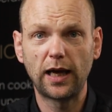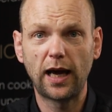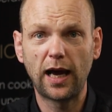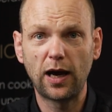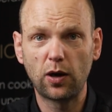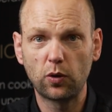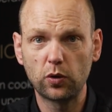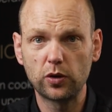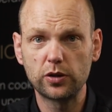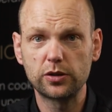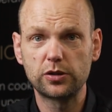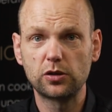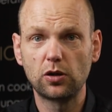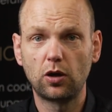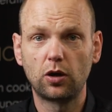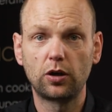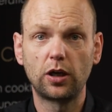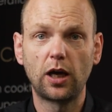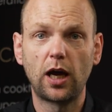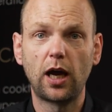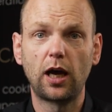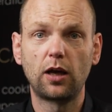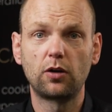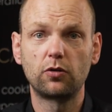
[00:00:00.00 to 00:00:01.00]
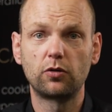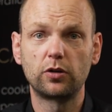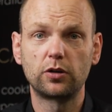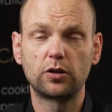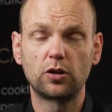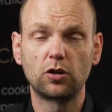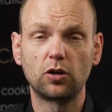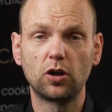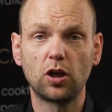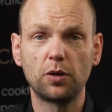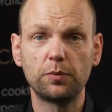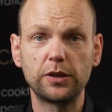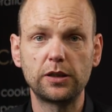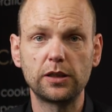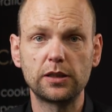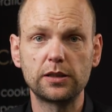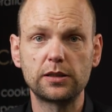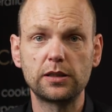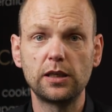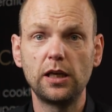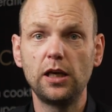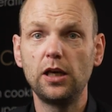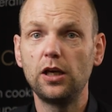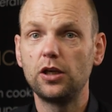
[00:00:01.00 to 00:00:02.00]
hours on 100
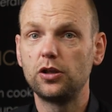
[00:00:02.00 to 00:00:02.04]
kilometers.